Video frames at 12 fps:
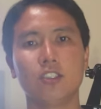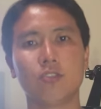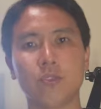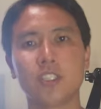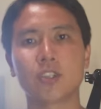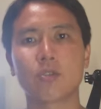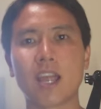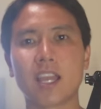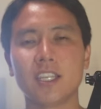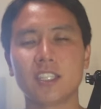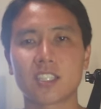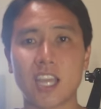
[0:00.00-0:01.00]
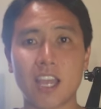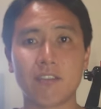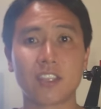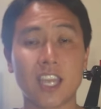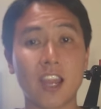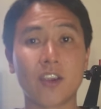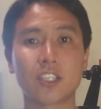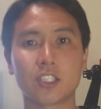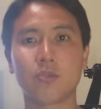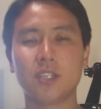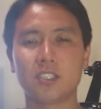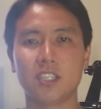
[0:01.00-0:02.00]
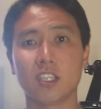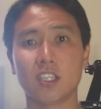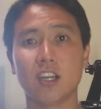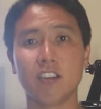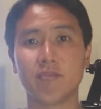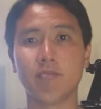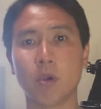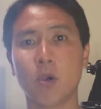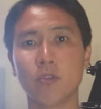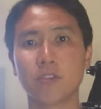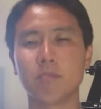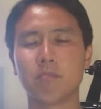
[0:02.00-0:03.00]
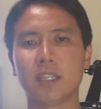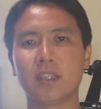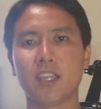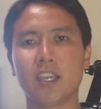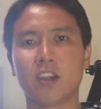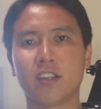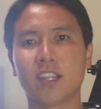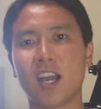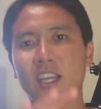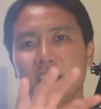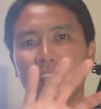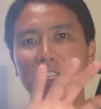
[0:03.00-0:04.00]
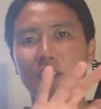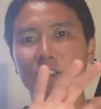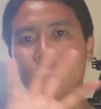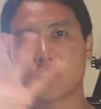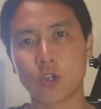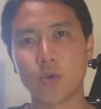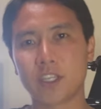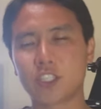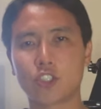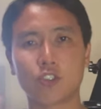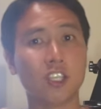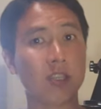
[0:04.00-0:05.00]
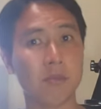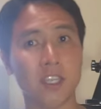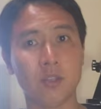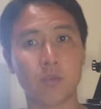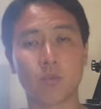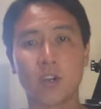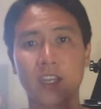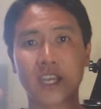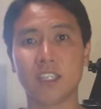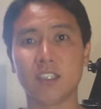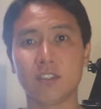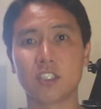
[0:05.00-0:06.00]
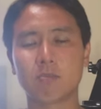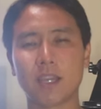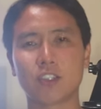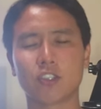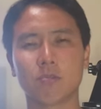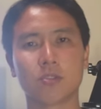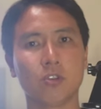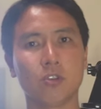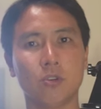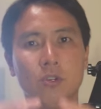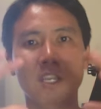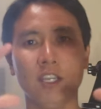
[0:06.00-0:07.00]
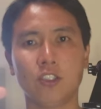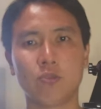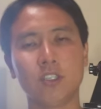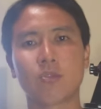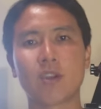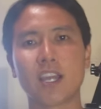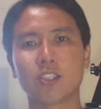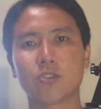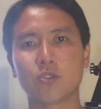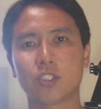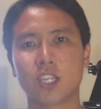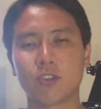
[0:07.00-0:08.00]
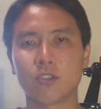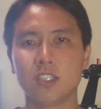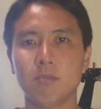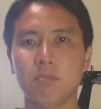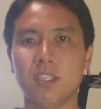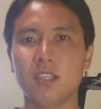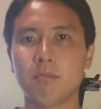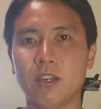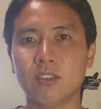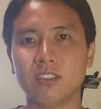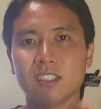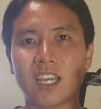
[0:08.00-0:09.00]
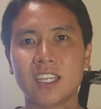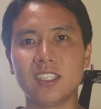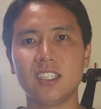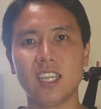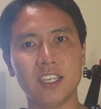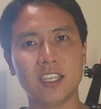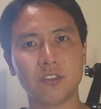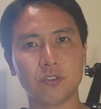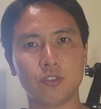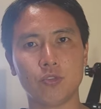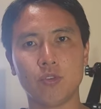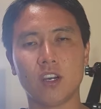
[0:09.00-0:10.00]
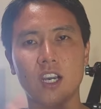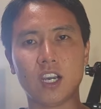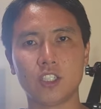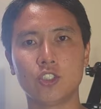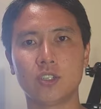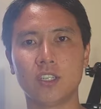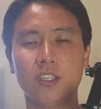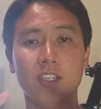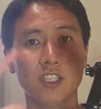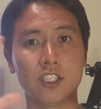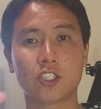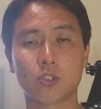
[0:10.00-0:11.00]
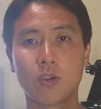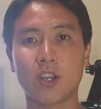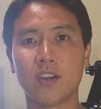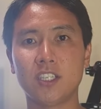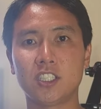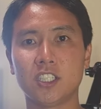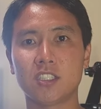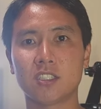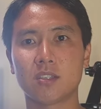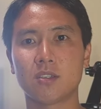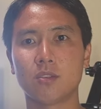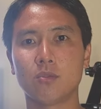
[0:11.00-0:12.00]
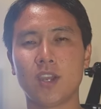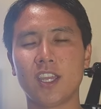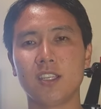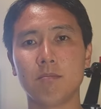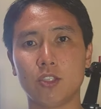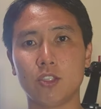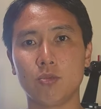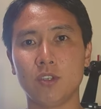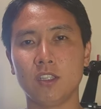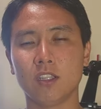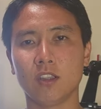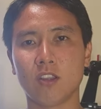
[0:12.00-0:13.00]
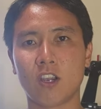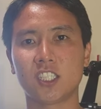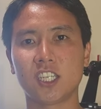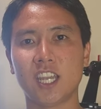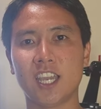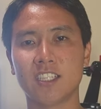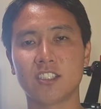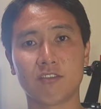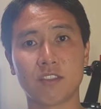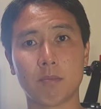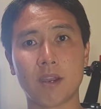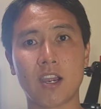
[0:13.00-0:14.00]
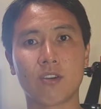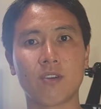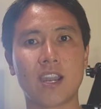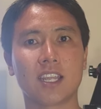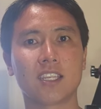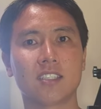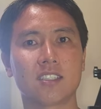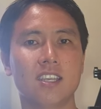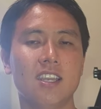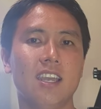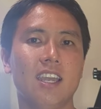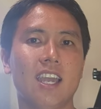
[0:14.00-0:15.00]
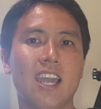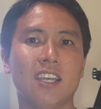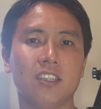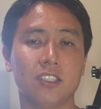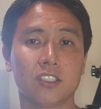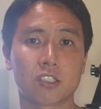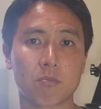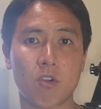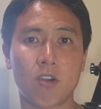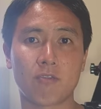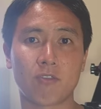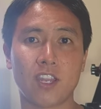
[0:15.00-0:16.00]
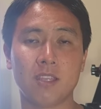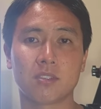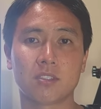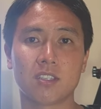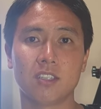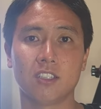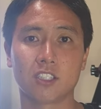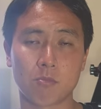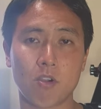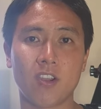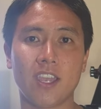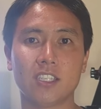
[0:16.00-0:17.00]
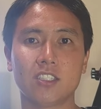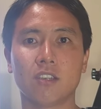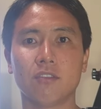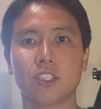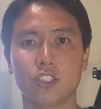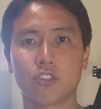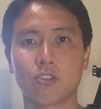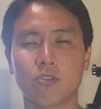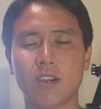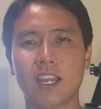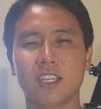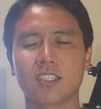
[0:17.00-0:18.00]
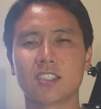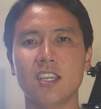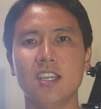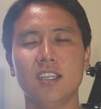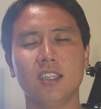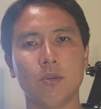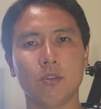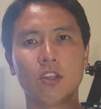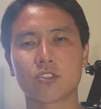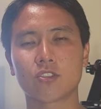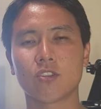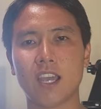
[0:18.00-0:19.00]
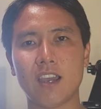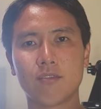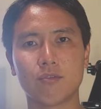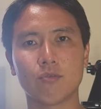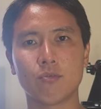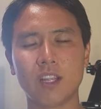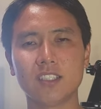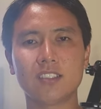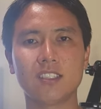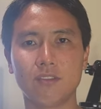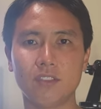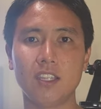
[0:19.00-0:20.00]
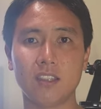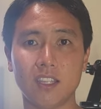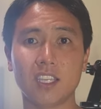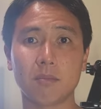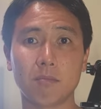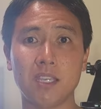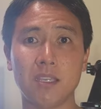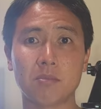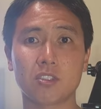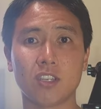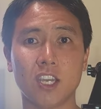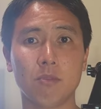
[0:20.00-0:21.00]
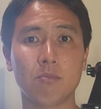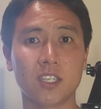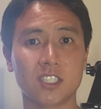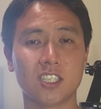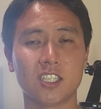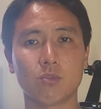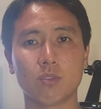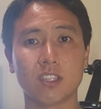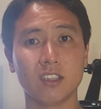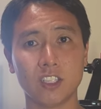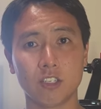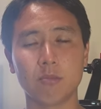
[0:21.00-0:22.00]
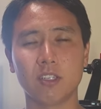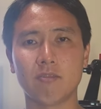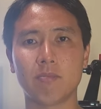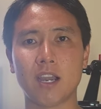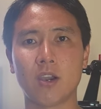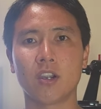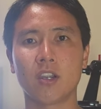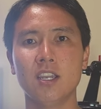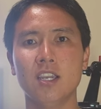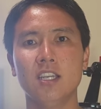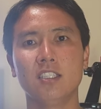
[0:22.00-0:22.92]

Tweener rackets have characteristics of both, but they are not so extreme in one end of the spectrum. So tweener rackets will generally be about 98 to 100 square inches, right in between the large heads of the power rackets and the small frames, the small heads of the control rackets. They will also have relatively thick beams to help assist with a little bit of power.